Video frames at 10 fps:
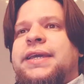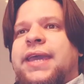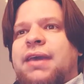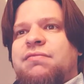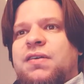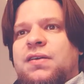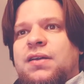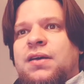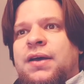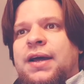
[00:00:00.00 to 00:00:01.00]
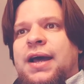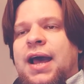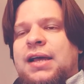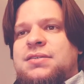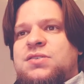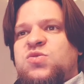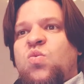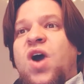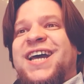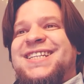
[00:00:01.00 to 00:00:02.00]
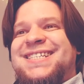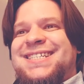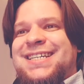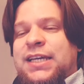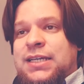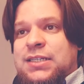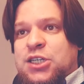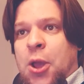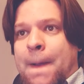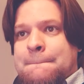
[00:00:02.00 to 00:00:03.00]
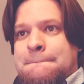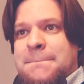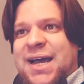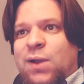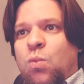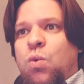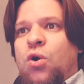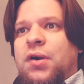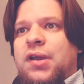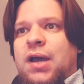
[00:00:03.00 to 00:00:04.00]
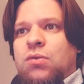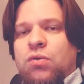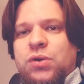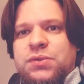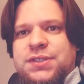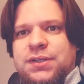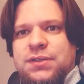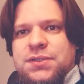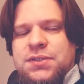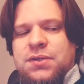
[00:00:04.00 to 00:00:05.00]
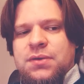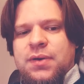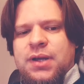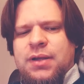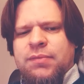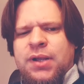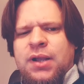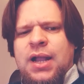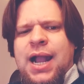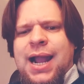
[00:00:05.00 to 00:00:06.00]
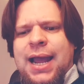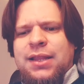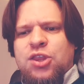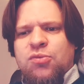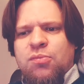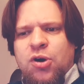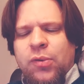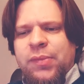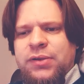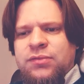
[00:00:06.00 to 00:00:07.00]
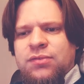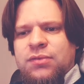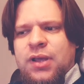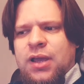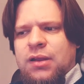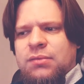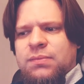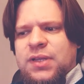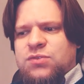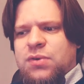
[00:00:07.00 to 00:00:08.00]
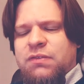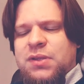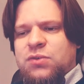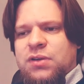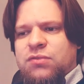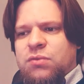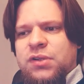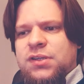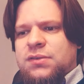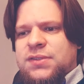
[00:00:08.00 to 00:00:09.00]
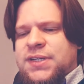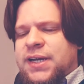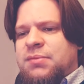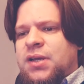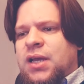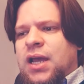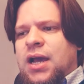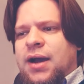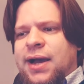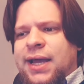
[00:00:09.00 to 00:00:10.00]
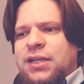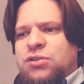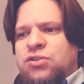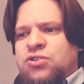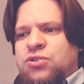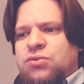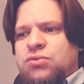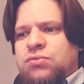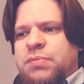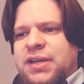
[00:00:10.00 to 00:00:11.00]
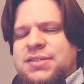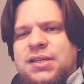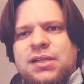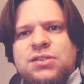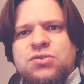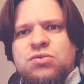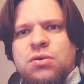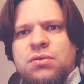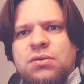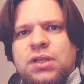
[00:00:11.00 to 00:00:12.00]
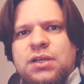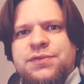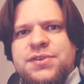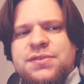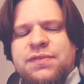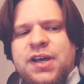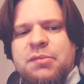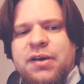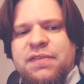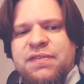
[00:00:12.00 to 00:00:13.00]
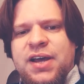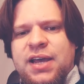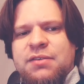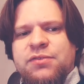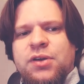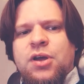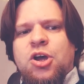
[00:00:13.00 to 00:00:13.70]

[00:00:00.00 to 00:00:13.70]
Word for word: Kevin asks, what is my workout routine? So, um, at the moment, and that's what I've been doing for a really long time, I do basically StrongLifts 5x5,